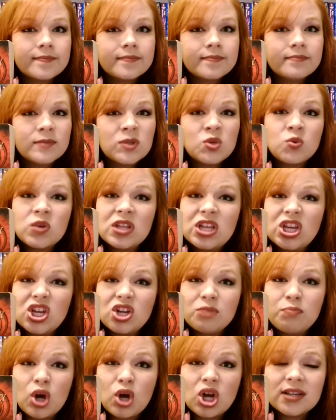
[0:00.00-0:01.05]
It's a really good
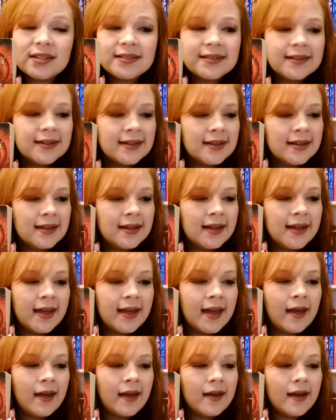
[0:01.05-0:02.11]
book.
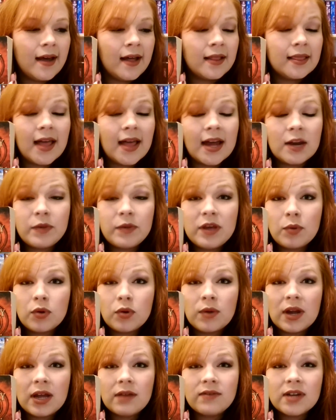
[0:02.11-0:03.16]
A lot of people
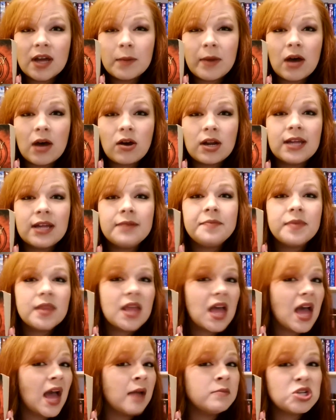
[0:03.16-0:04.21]
raved about it.
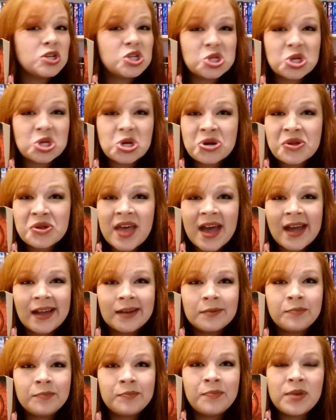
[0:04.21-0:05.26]
I'm sure that
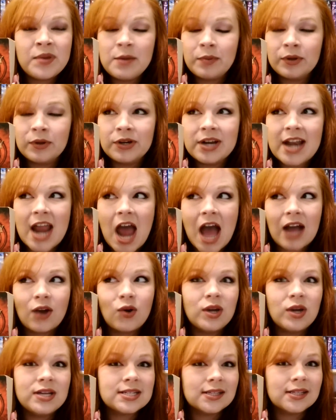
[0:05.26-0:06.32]
people are not
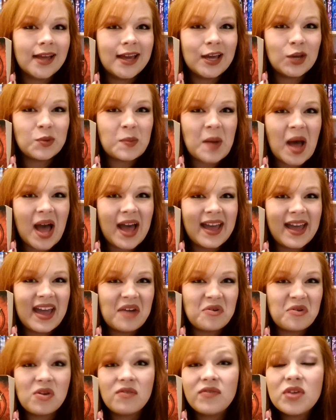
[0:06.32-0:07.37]
going to like my
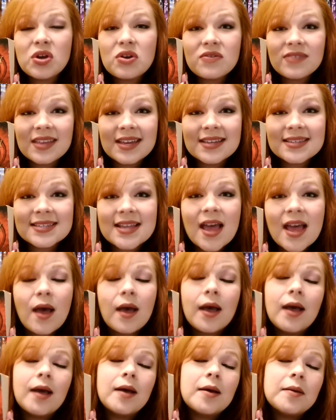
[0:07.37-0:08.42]
review of this,
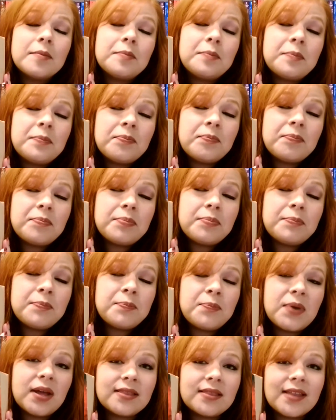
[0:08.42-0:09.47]

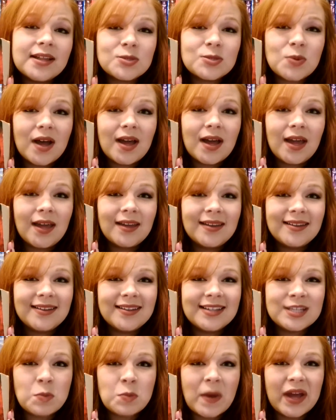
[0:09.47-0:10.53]
but that's why
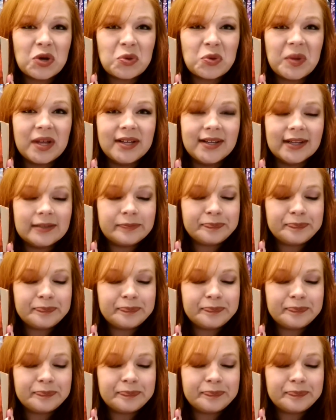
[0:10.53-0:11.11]
it's my opinion.